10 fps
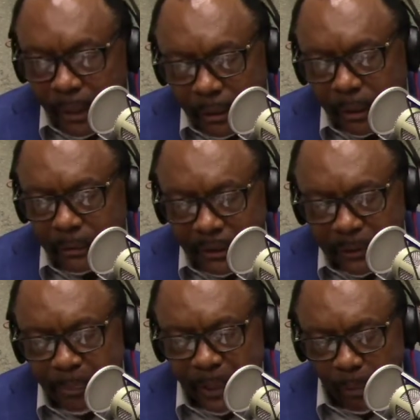The
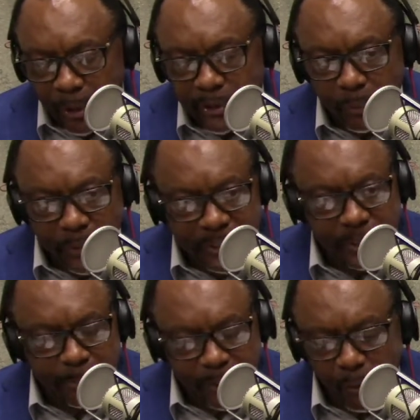spread words of
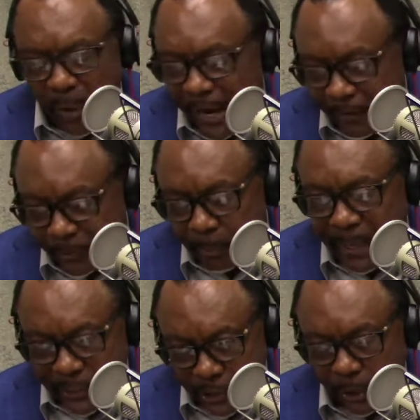wisdom. And right after
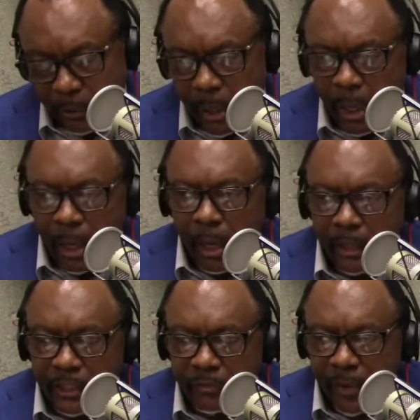my show
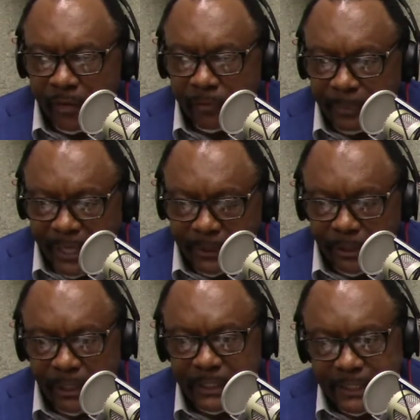this Friday from
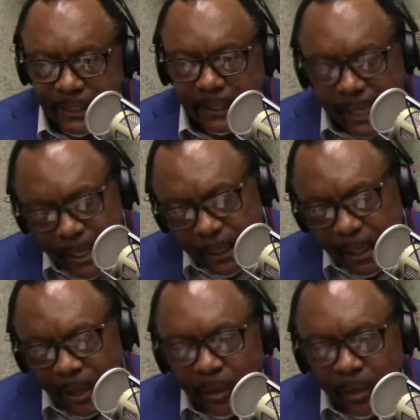9:30 to 10 o'clock,